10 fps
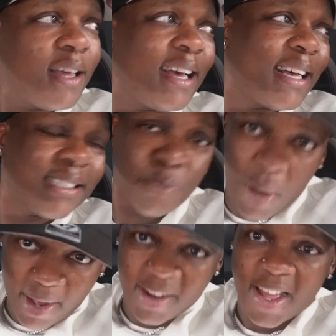It's
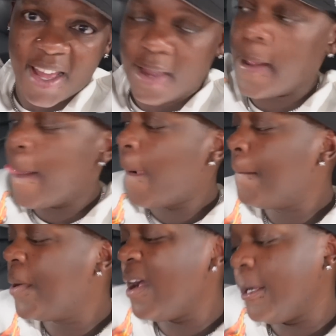Rena hat.
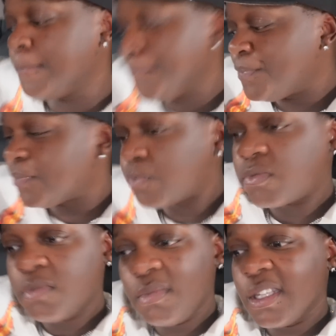But
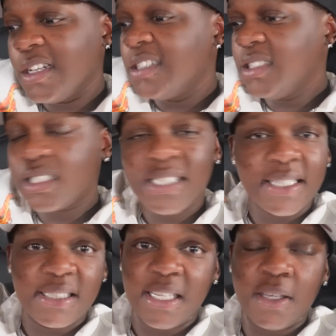just stay
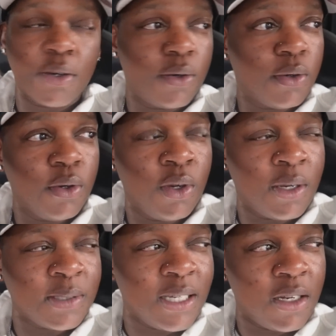still, you know
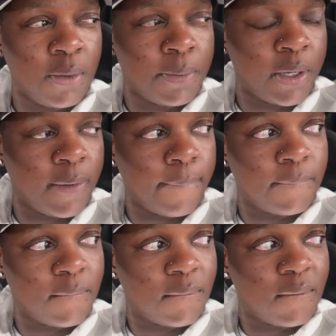what I'm saying? No, but
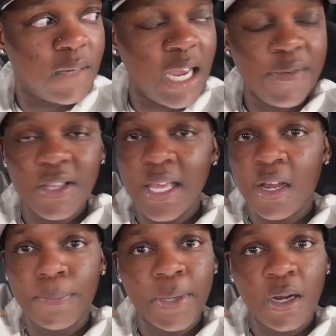everything
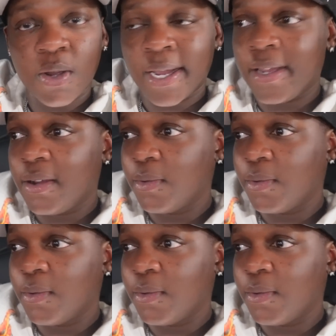gonna be okay.